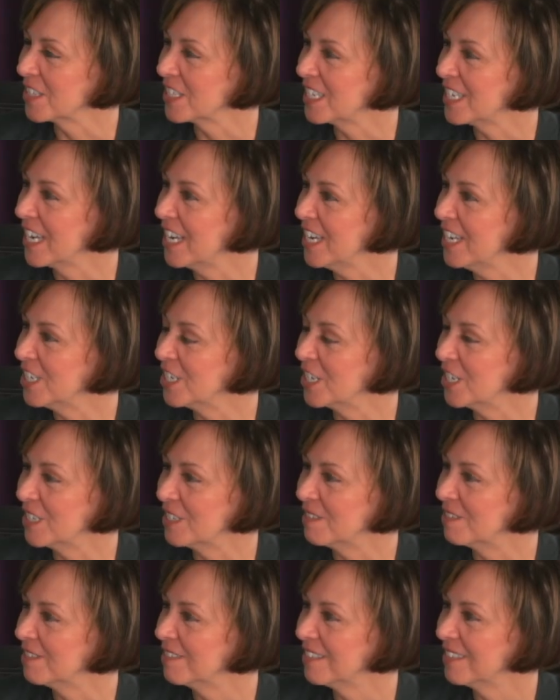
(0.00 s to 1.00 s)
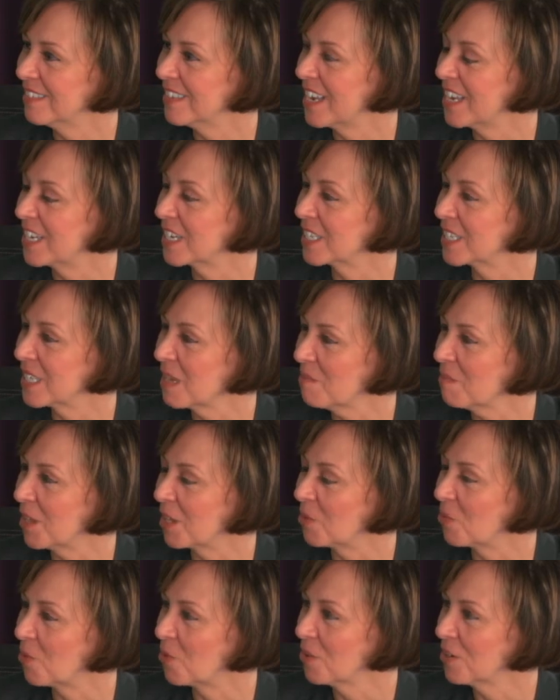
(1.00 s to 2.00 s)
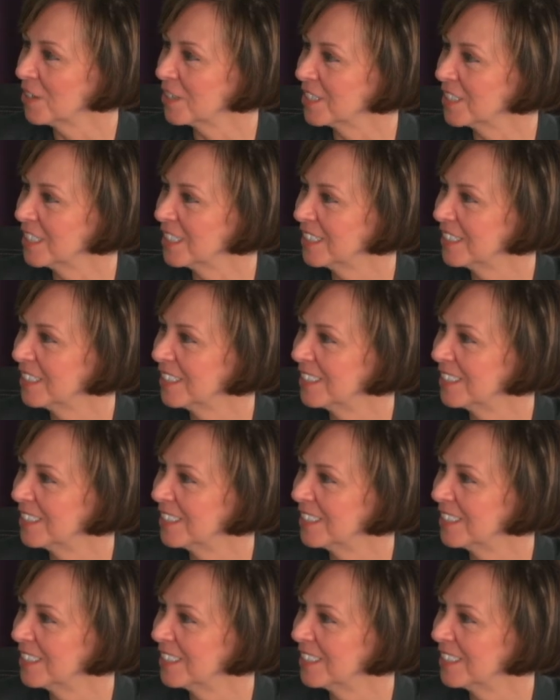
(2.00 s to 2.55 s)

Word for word: stage and, and accept that award? It